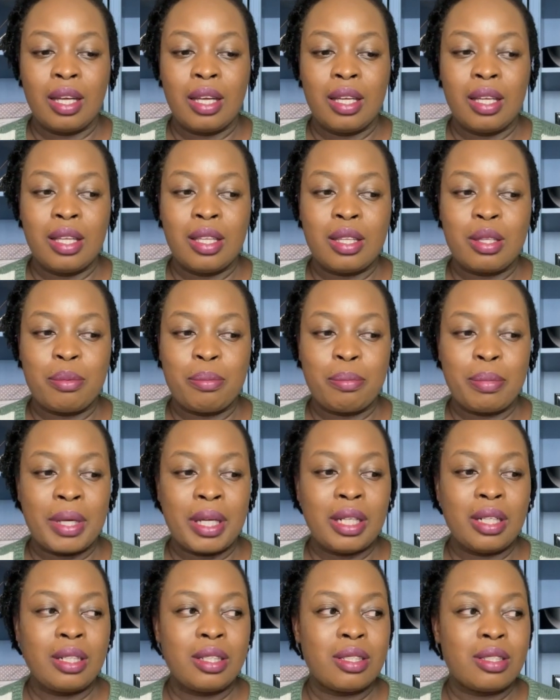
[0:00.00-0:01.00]
The
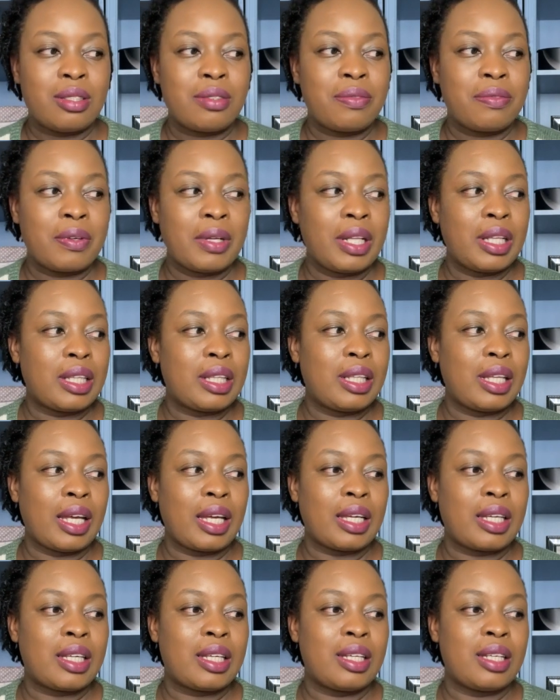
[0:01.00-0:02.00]
belt felt
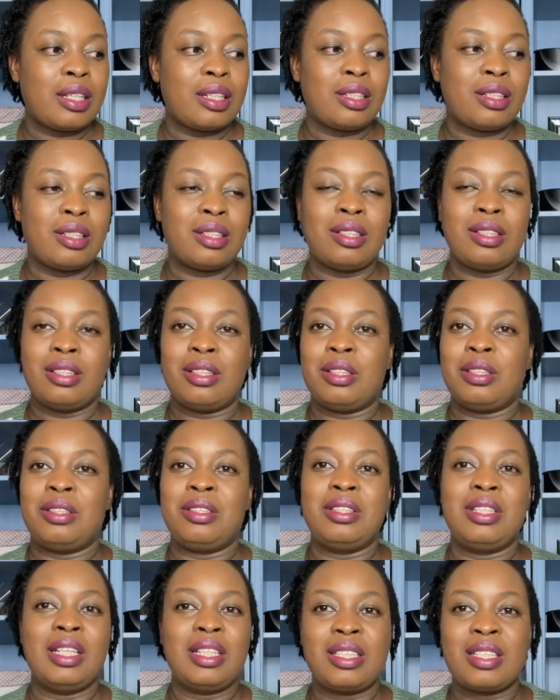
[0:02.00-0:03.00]
like
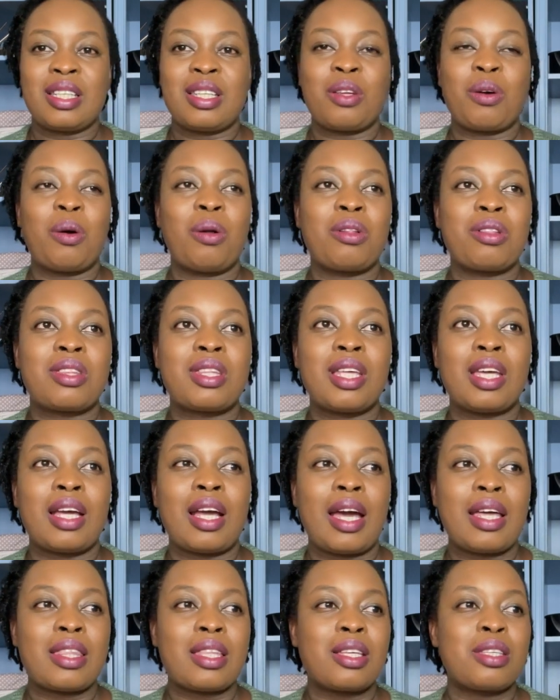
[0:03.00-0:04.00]
knitting the whole thing.
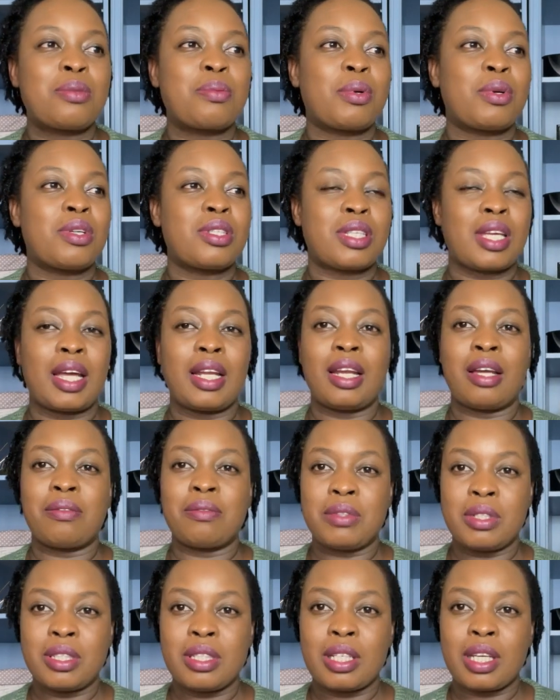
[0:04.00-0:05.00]
I think it's because I love
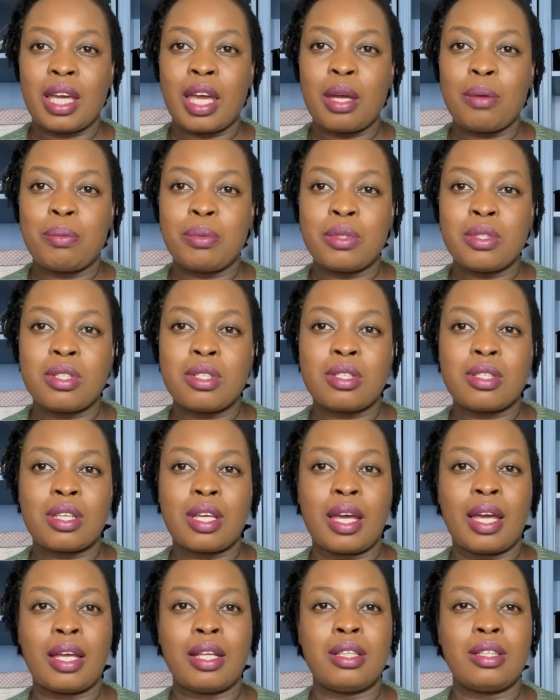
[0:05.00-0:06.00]
knitting cables
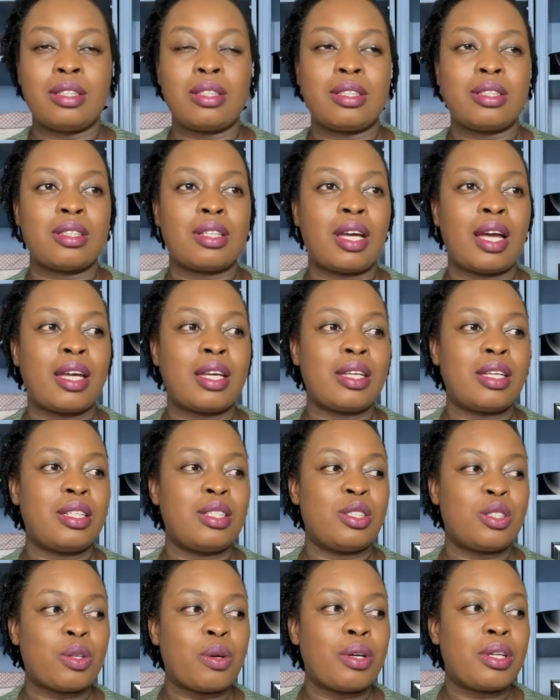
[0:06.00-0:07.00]
and I
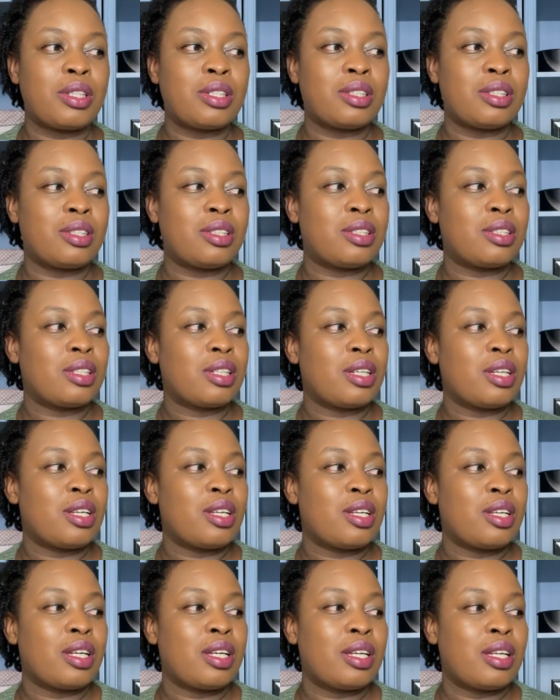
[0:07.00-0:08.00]
enjoyed it.
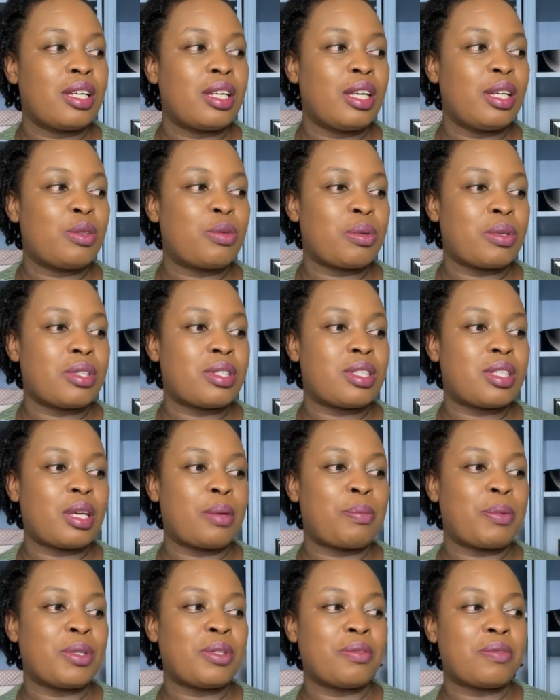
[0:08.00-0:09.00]
It was a
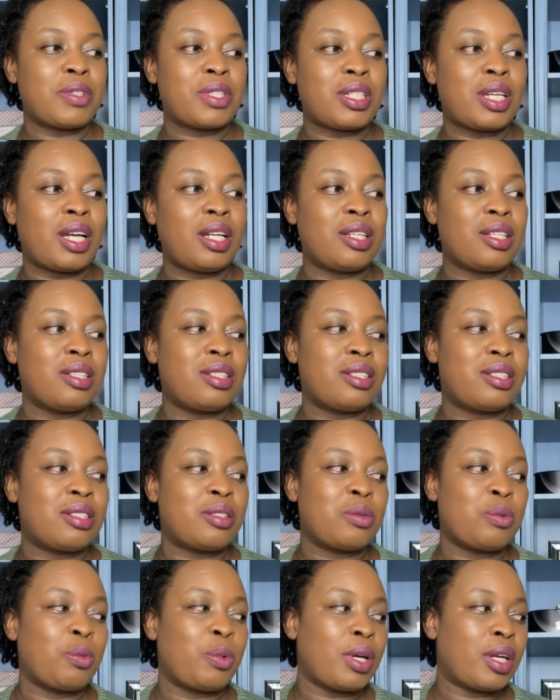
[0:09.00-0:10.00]
bit of a challenge
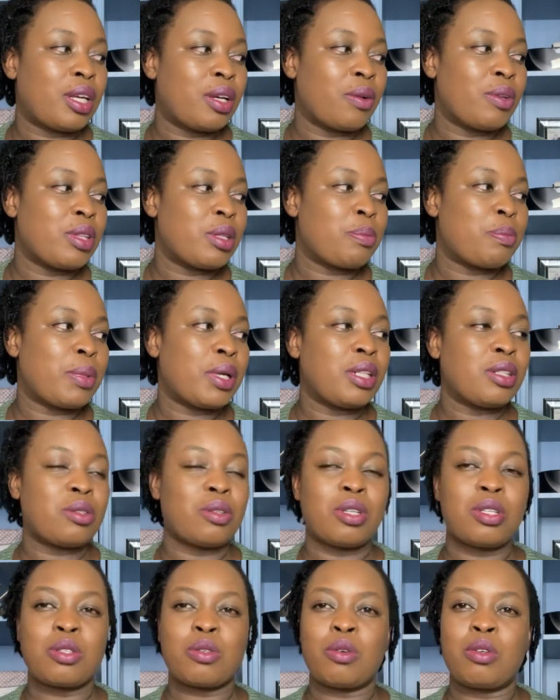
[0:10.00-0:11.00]
working on the belt
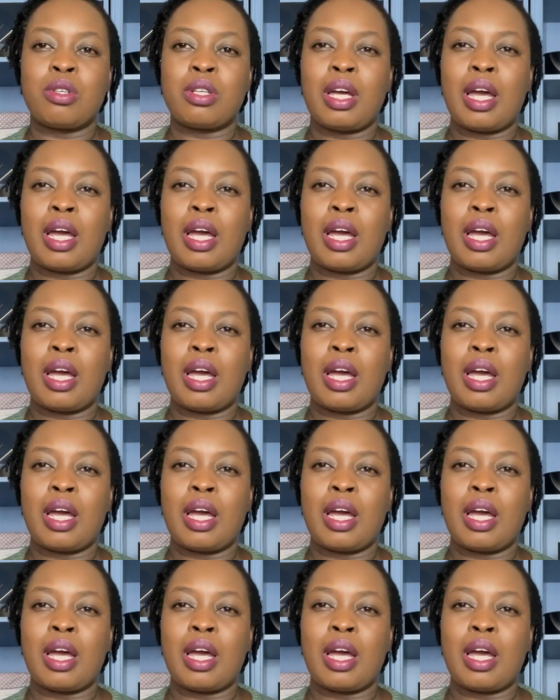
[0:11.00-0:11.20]
on its own.